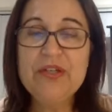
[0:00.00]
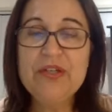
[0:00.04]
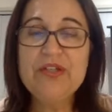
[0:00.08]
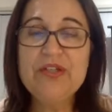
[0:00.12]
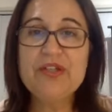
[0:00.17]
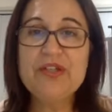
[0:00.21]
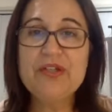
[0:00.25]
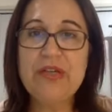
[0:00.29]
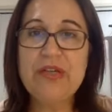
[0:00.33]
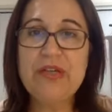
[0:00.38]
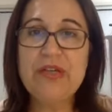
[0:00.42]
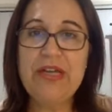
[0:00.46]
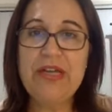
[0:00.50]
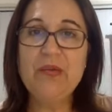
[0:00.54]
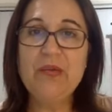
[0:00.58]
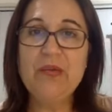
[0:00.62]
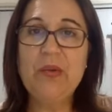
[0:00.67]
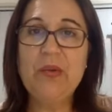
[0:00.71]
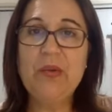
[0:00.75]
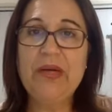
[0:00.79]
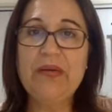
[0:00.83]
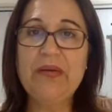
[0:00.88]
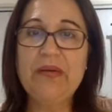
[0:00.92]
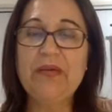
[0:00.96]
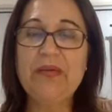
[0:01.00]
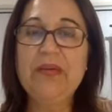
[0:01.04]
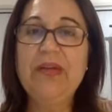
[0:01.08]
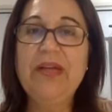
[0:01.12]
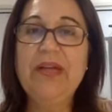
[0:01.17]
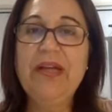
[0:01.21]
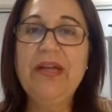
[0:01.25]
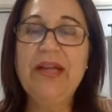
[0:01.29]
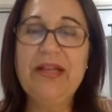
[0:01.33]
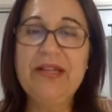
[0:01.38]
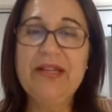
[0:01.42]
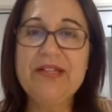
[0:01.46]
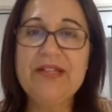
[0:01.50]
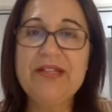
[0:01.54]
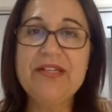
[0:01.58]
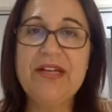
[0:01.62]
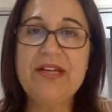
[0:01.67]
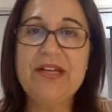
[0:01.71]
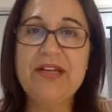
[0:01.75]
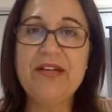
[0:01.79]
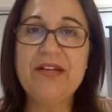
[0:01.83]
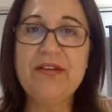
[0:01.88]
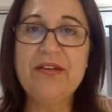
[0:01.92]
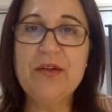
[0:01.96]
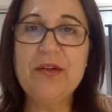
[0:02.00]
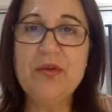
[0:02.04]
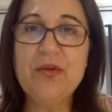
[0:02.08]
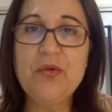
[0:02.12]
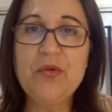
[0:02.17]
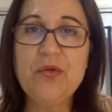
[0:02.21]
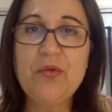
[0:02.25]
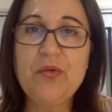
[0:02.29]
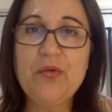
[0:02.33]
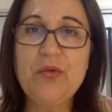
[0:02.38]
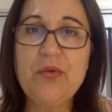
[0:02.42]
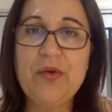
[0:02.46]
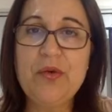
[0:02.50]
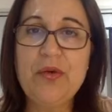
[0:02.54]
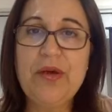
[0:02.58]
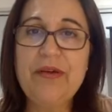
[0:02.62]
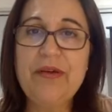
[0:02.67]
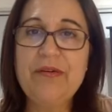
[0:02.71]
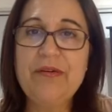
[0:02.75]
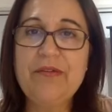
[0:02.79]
to eat well and to get your